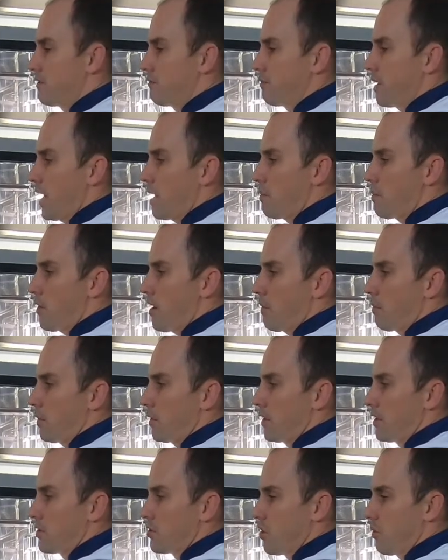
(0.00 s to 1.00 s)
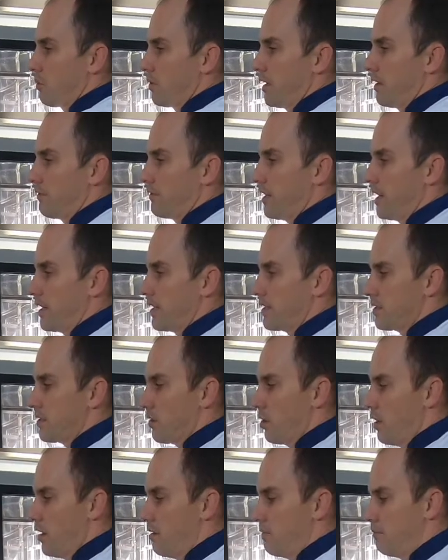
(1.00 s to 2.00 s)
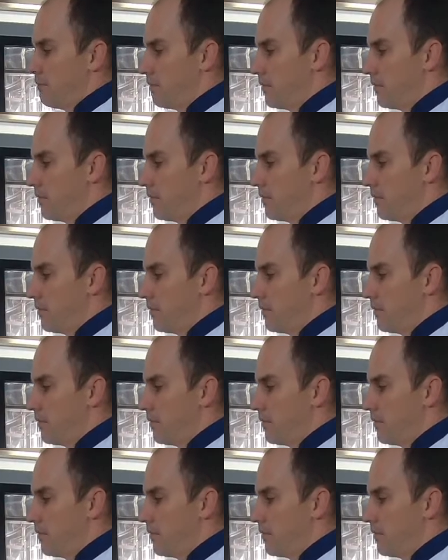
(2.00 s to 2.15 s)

of paper up on the top left-hand side,